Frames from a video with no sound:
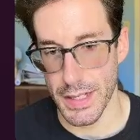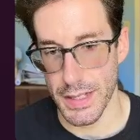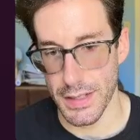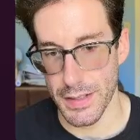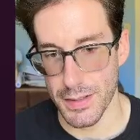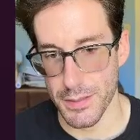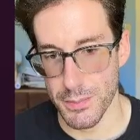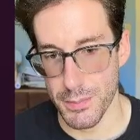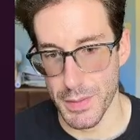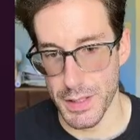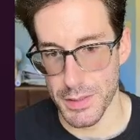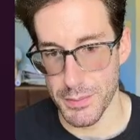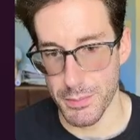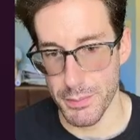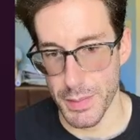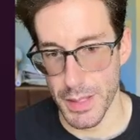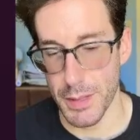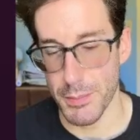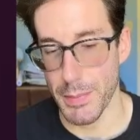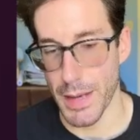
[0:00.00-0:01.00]
that this
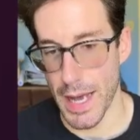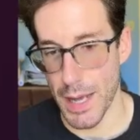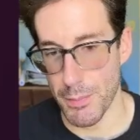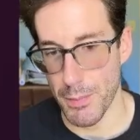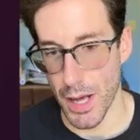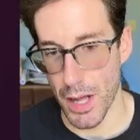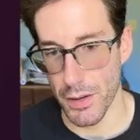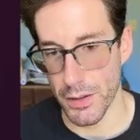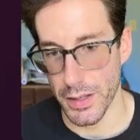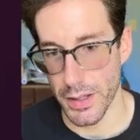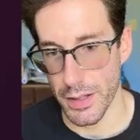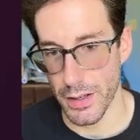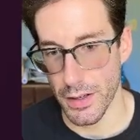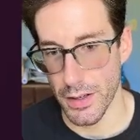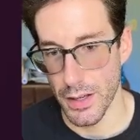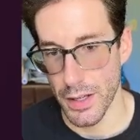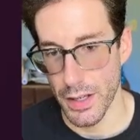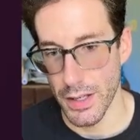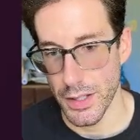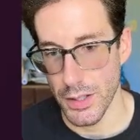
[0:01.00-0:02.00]
big bad model here,
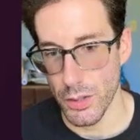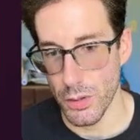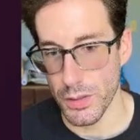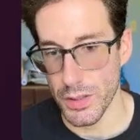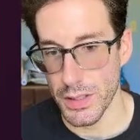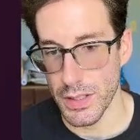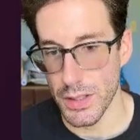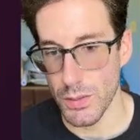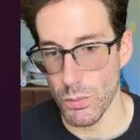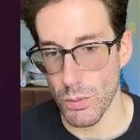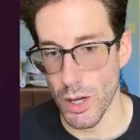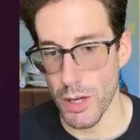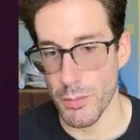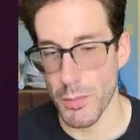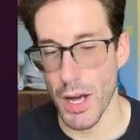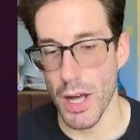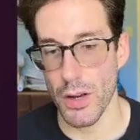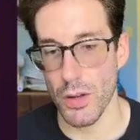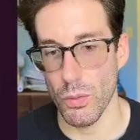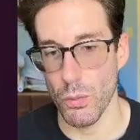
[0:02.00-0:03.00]
you only need one
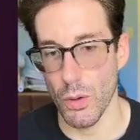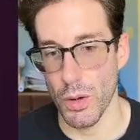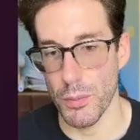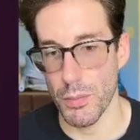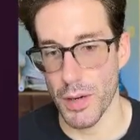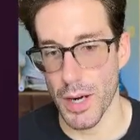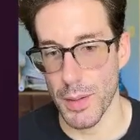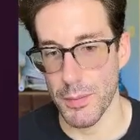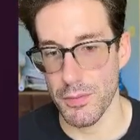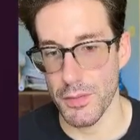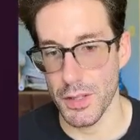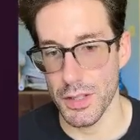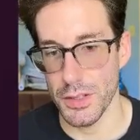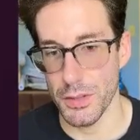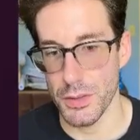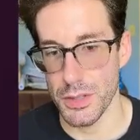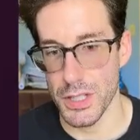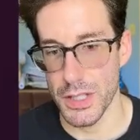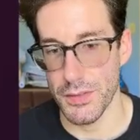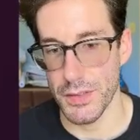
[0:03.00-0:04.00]
model and one prompt for it to
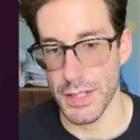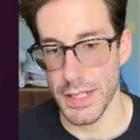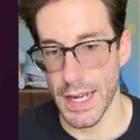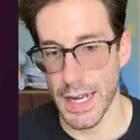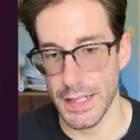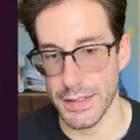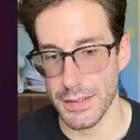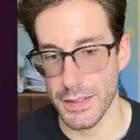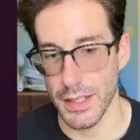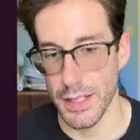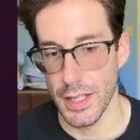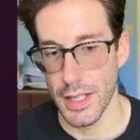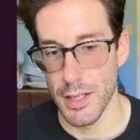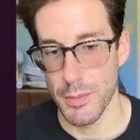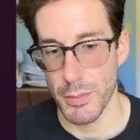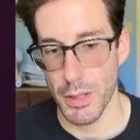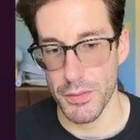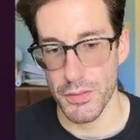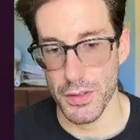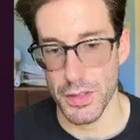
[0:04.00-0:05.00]
achieve the task.
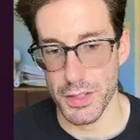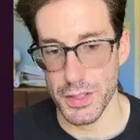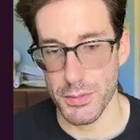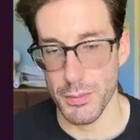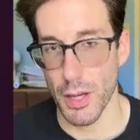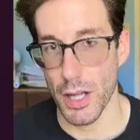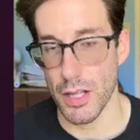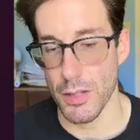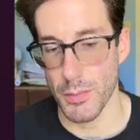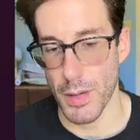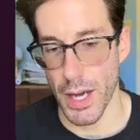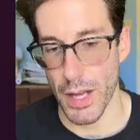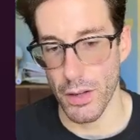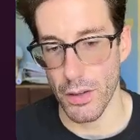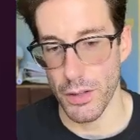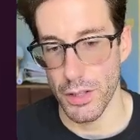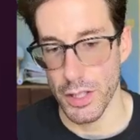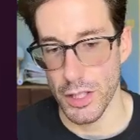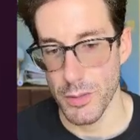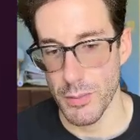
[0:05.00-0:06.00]
But for the smaller
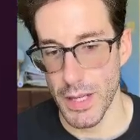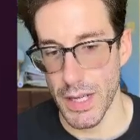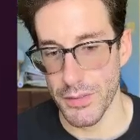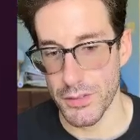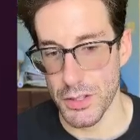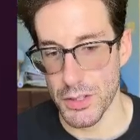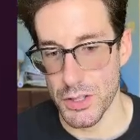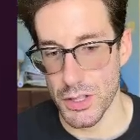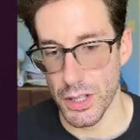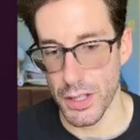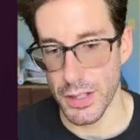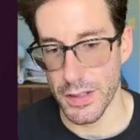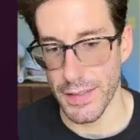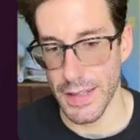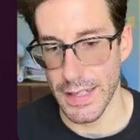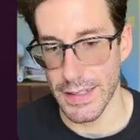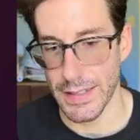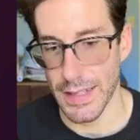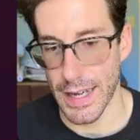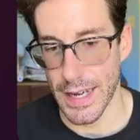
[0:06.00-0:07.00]
model, you may have to chunk
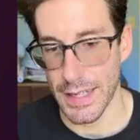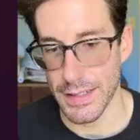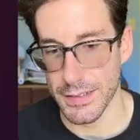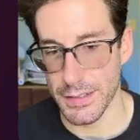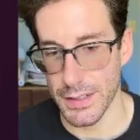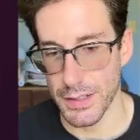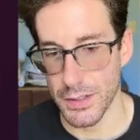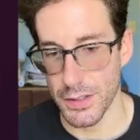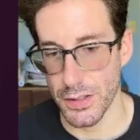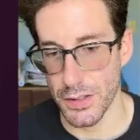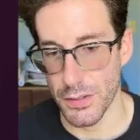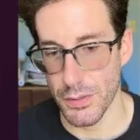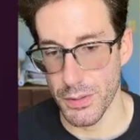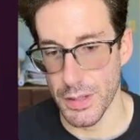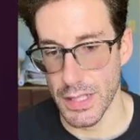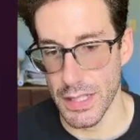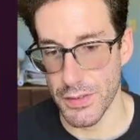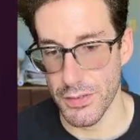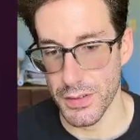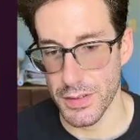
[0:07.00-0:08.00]
that task into three
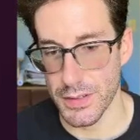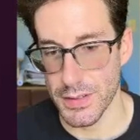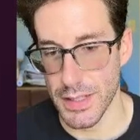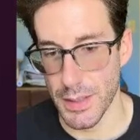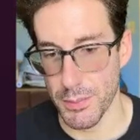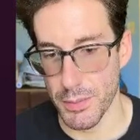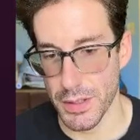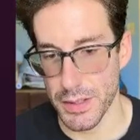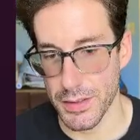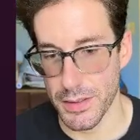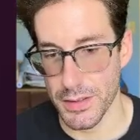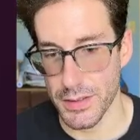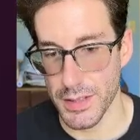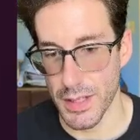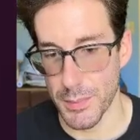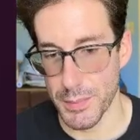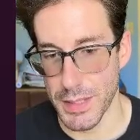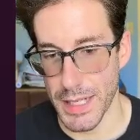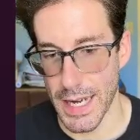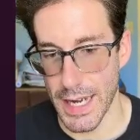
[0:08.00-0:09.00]
different separate
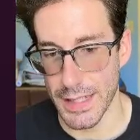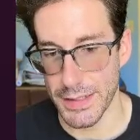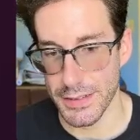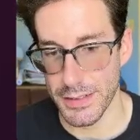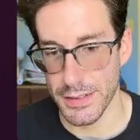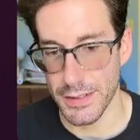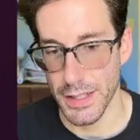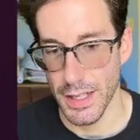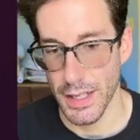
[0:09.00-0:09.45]
subtasks